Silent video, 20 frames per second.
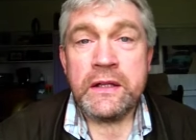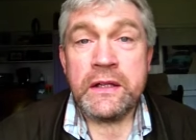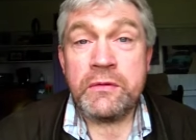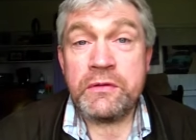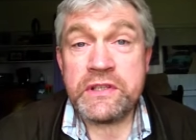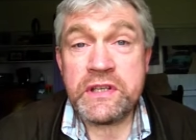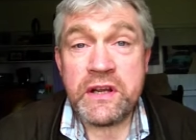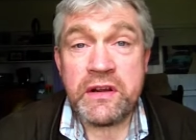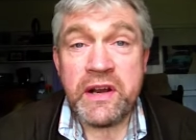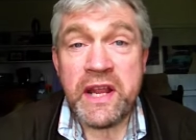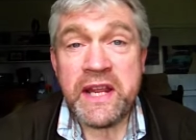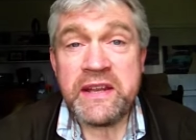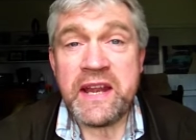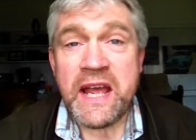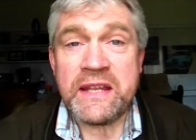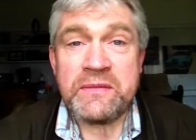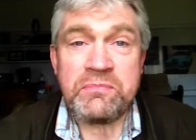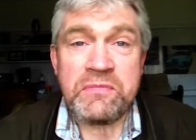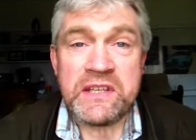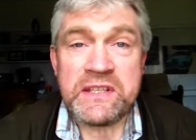There was a great
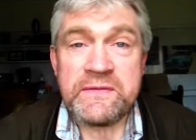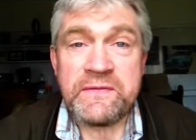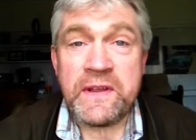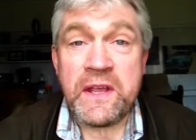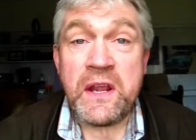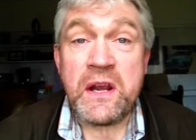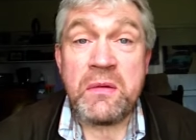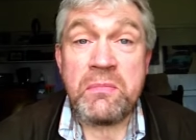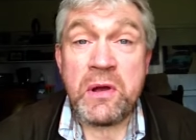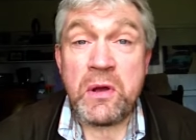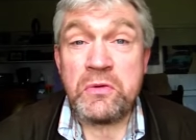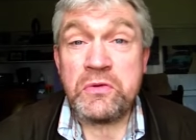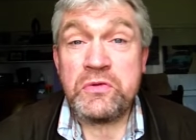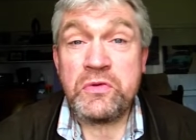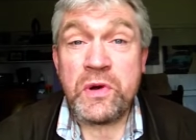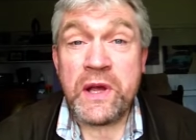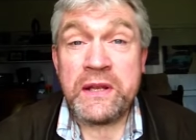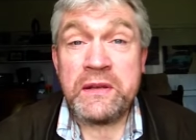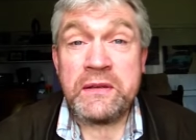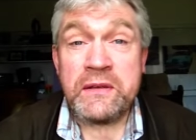atmosphere
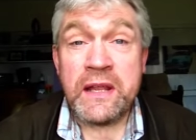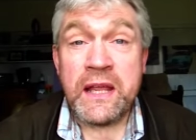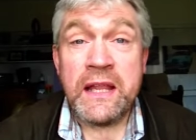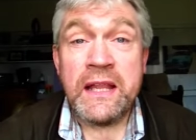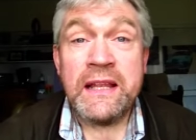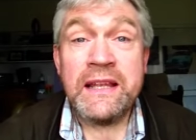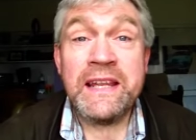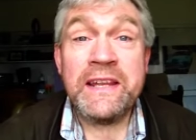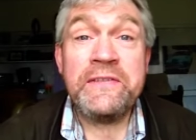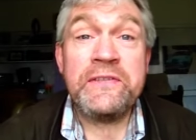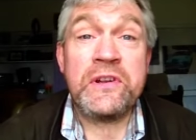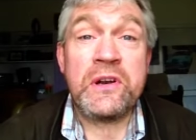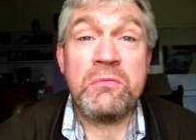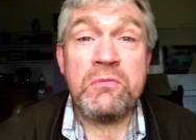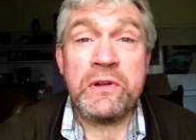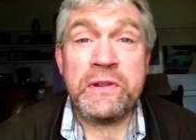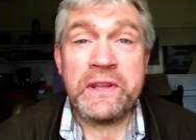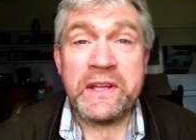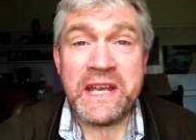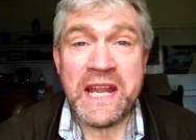about when
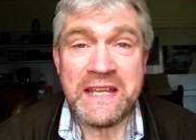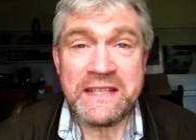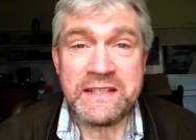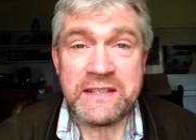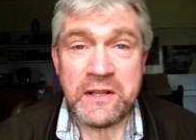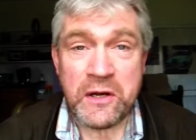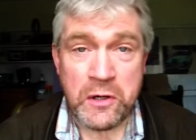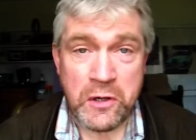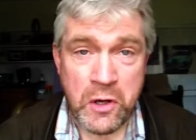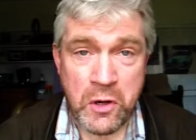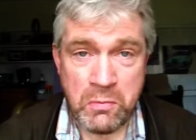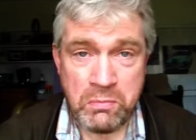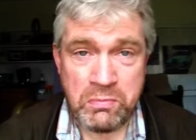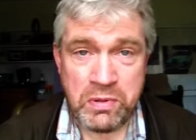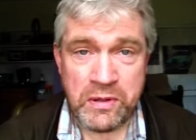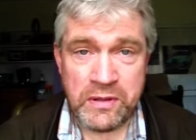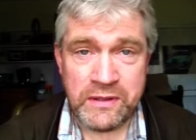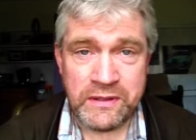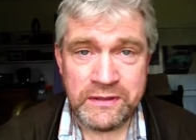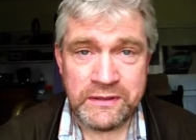Leitrim won the Nestor
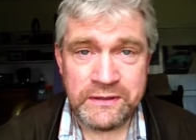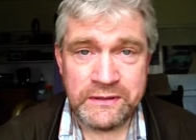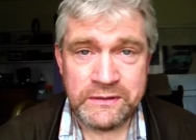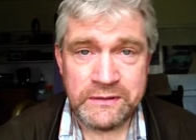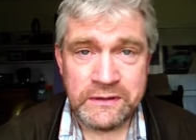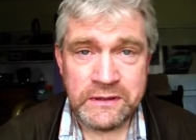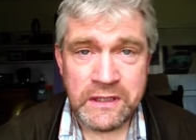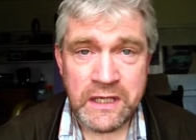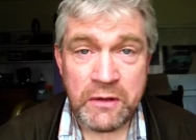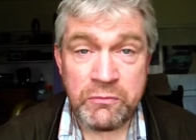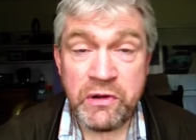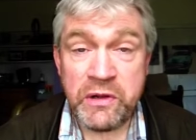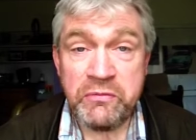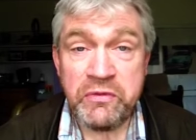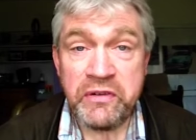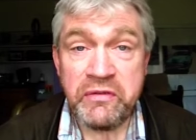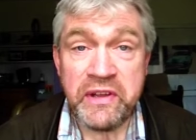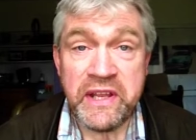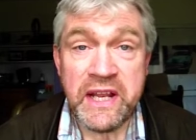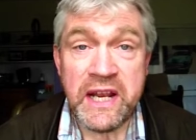Cup. And when
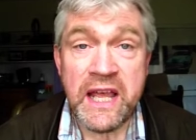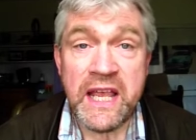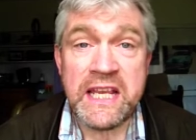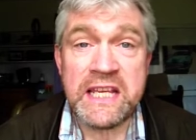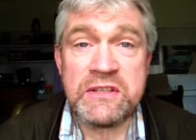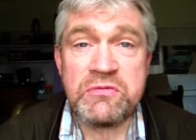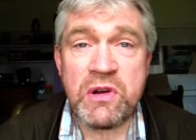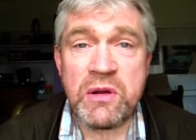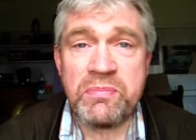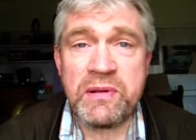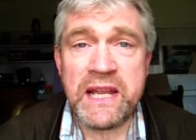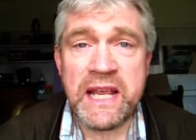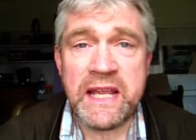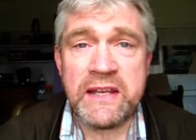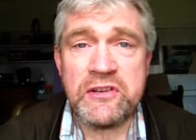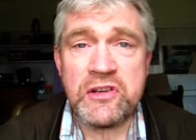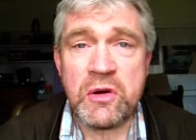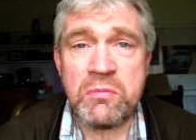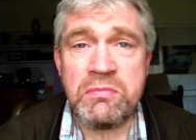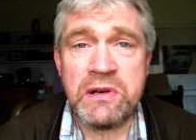we realised we're
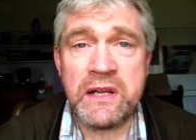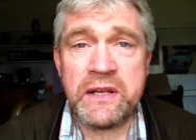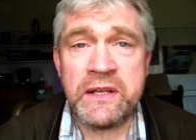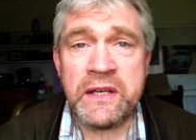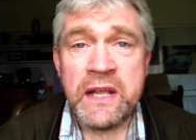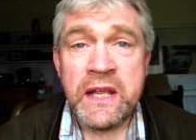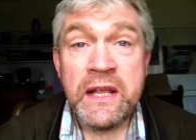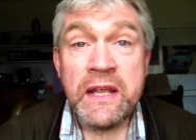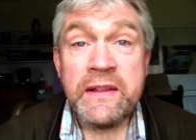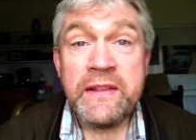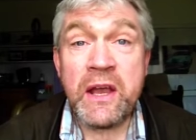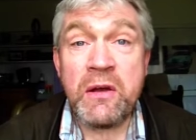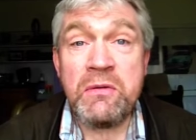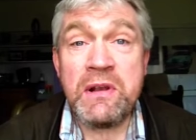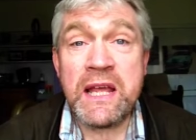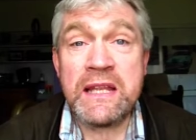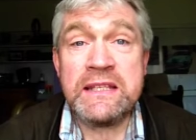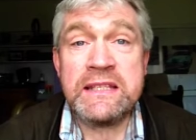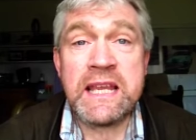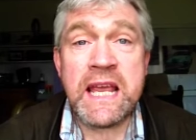playing Dublin,
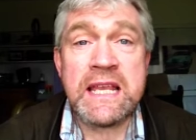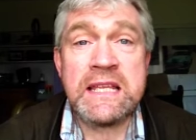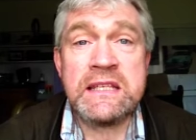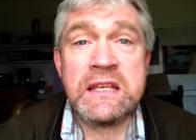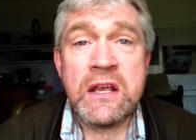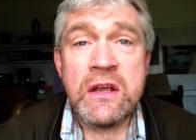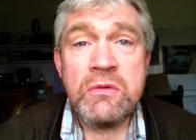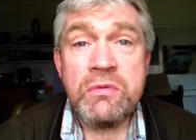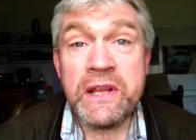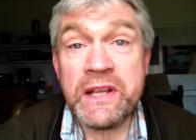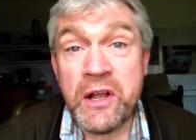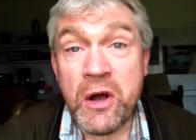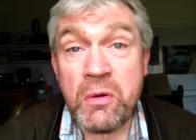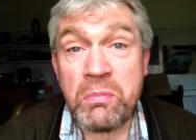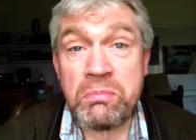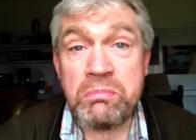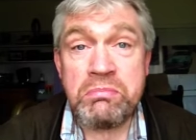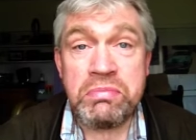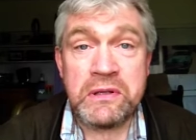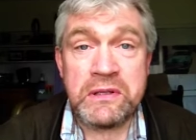Dowlad says, We'll go
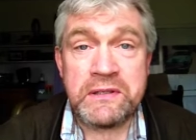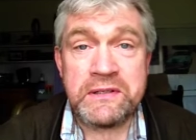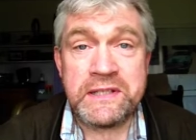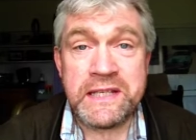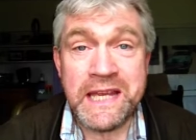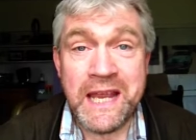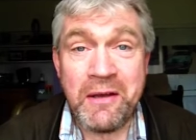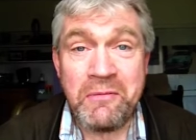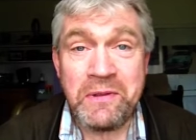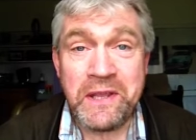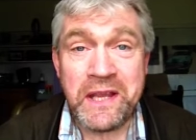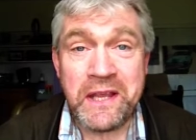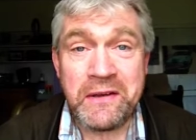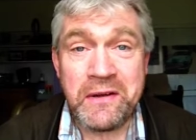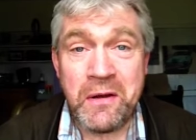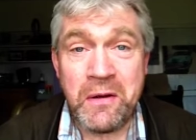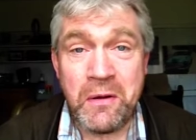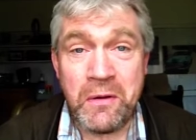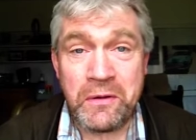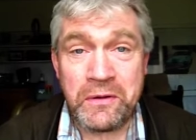up and see how they
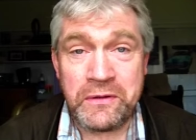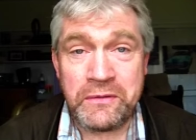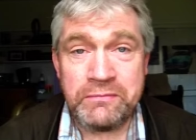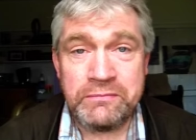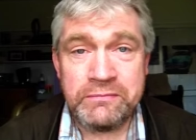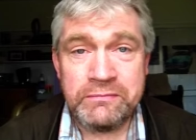get on.